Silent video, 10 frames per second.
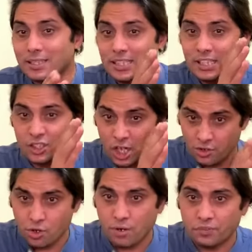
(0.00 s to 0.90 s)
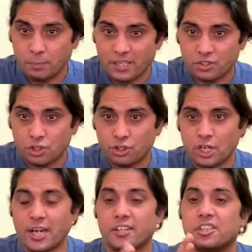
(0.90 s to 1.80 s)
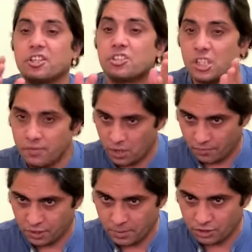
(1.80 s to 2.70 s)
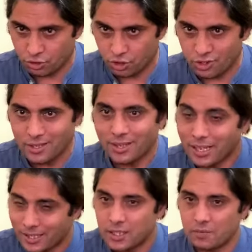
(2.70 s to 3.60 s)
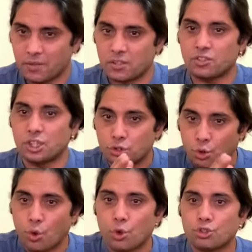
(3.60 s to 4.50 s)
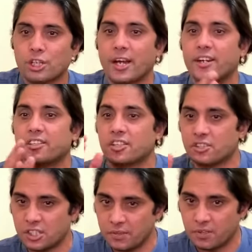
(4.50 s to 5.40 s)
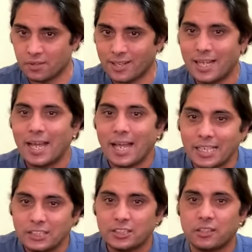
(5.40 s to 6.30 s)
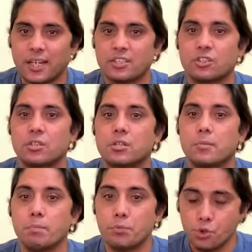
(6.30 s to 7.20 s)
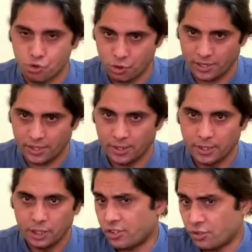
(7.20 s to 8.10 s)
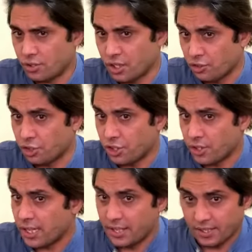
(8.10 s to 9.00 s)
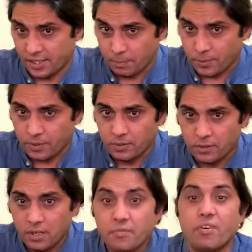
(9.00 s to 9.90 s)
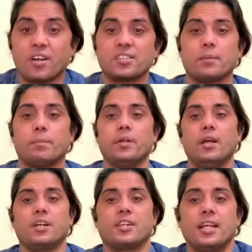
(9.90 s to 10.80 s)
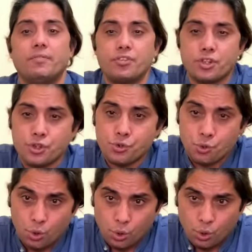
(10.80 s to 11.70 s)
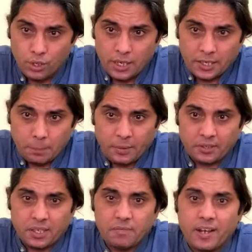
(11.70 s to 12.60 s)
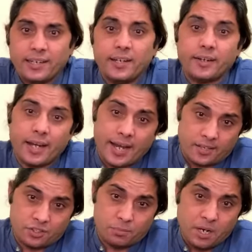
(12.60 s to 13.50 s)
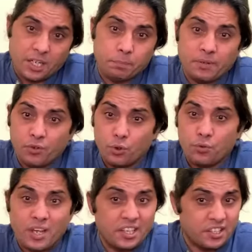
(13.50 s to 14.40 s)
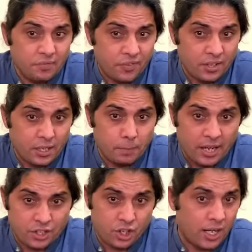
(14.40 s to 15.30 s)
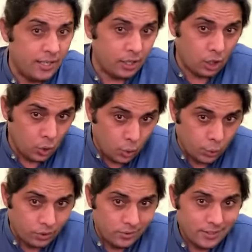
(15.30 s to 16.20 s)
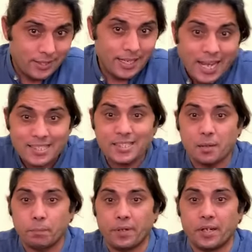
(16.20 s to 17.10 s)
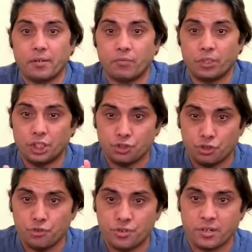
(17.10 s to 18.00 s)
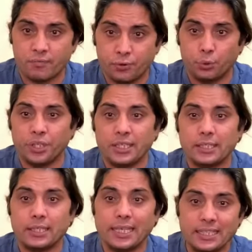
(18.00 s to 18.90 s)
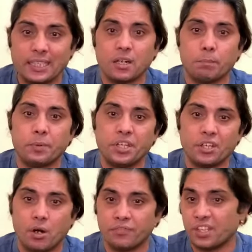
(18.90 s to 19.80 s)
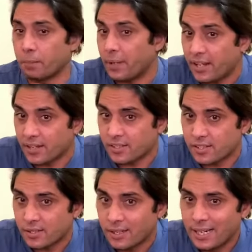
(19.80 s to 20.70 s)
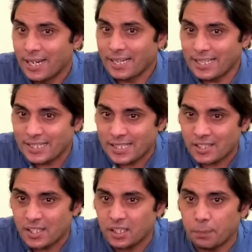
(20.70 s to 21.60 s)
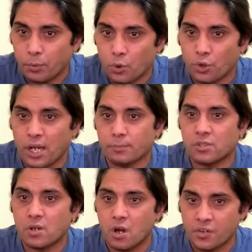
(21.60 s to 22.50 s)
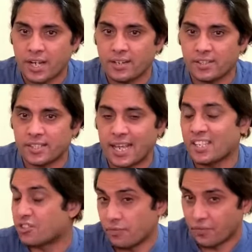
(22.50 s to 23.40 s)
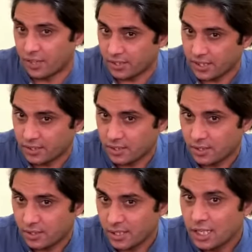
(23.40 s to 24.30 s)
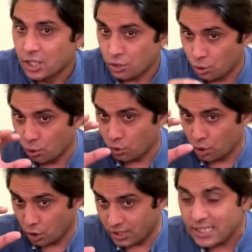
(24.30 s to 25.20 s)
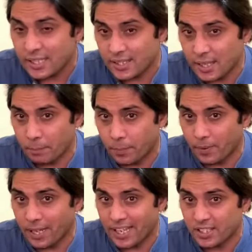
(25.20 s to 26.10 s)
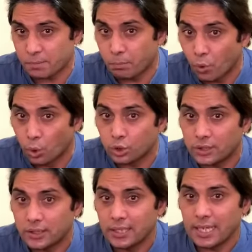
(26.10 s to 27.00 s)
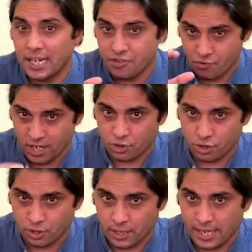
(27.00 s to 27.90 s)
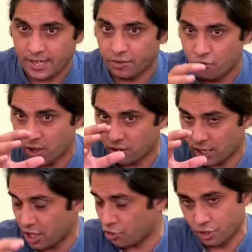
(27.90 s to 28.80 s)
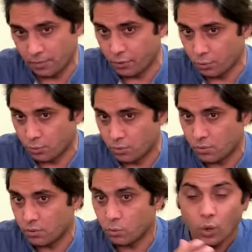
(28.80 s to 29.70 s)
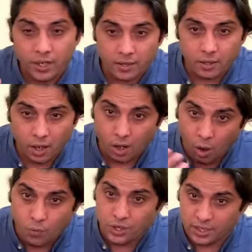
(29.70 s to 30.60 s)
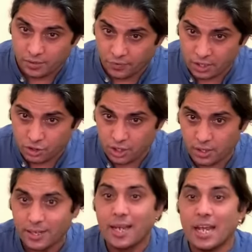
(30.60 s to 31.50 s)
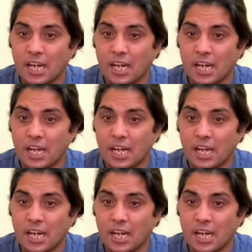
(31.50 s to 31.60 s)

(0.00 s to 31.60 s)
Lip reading: The sender of the message and the receiver of the message. In other words, the source and the receiver interact mutually. Let's consider an example. For example, a television show depicting violent acts might be viewed very differently by a child alone as compared with the children viewing in the company of their parents, discussing the program's contents as different things. So now this example has both interaction and transactional view. How we can differentiate?